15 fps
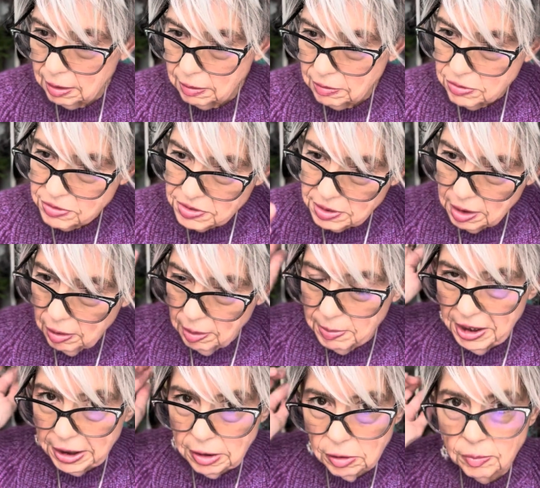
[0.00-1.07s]
You see how I
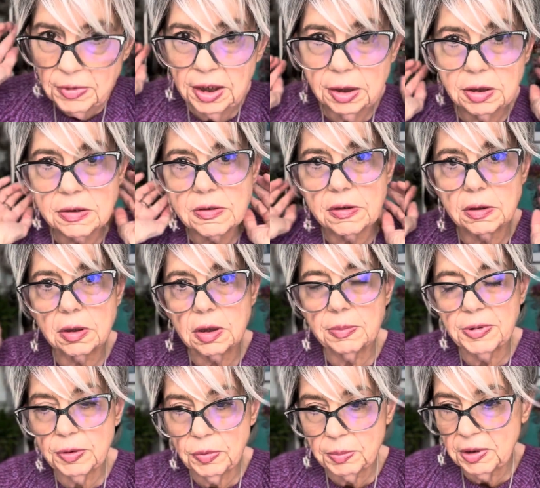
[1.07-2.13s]
backcombed that just a little
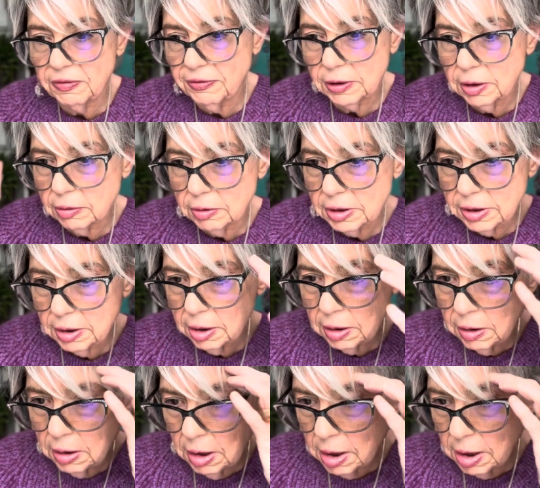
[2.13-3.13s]
bit with my finger into there?